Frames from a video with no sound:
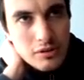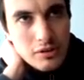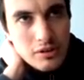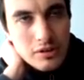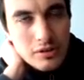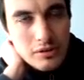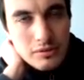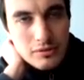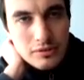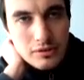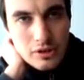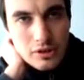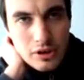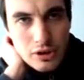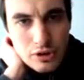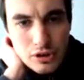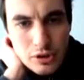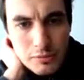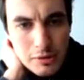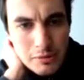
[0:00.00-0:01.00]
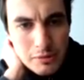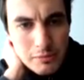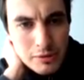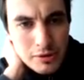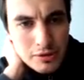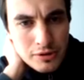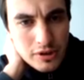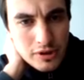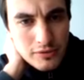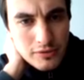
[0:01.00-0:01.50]
an upper
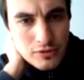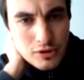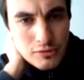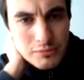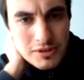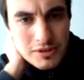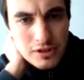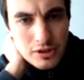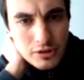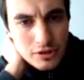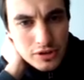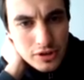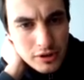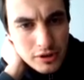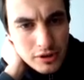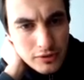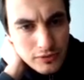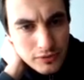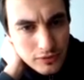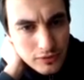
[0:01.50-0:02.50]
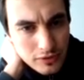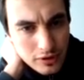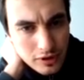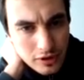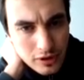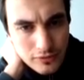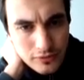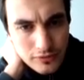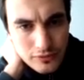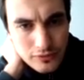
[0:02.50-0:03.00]
bound of the mean order
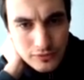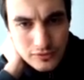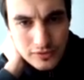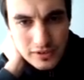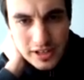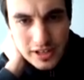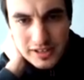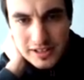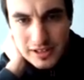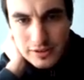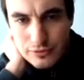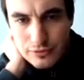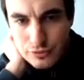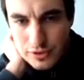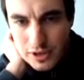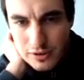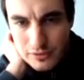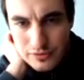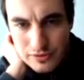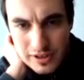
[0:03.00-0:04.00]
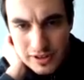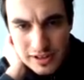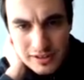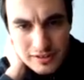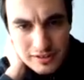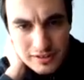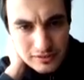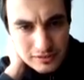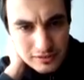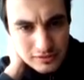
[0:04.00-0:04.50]
of delta 3 of
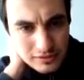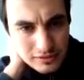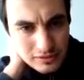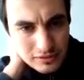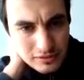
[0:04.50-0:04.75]
n